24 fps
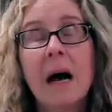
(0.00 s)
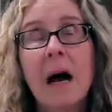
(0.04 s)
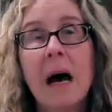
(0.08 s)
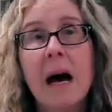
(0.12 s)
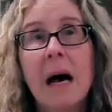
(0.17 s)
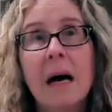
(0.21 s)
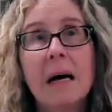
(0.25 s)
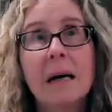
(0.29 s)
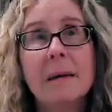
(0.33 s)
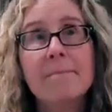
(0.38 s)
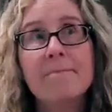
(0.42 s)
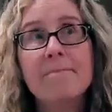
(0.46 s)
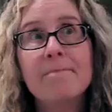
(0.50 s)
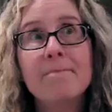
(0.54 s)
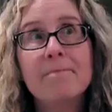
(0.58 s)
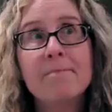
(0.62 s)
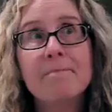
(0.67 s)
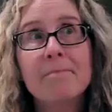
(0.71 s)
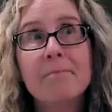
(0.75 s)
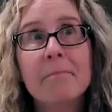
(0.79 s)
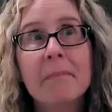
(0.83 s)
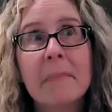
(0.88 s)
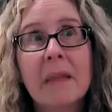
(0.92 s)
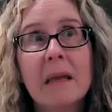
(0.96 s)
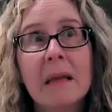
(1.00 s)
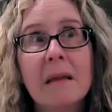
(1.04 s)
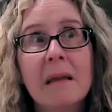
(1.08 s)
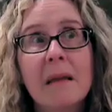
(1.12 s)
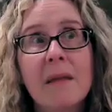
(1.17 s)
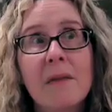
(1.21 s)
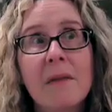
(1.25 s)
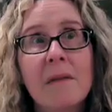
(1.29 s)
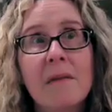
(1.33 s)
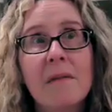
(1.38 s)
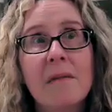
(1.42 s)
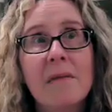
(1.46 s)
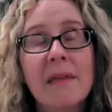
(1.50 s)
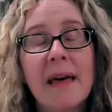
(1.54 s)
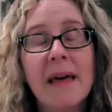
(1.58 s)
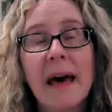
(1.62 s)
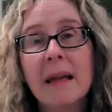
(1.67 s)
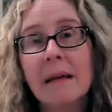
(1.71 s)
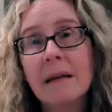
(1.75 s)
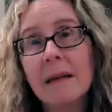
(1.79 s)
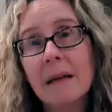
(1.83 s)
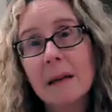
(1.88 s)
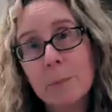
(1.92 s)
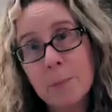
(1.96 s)

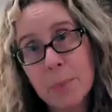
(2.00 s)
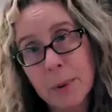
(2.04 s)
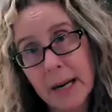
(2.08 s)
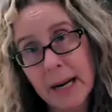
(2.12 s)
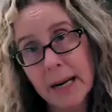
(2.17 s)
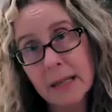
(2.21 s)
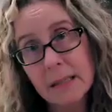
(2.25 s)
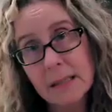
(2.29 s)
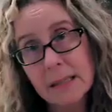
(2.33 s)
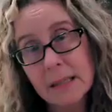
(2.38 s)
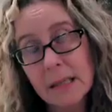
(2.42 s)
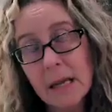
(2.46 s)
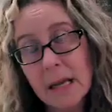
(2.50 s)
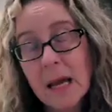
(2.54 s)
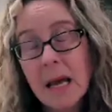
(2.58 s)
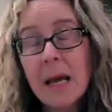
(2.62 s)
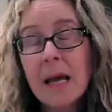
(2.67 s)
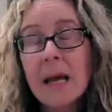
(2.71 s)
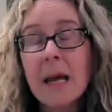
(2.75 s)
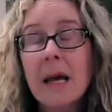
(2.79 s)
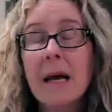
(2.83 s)
that it brings.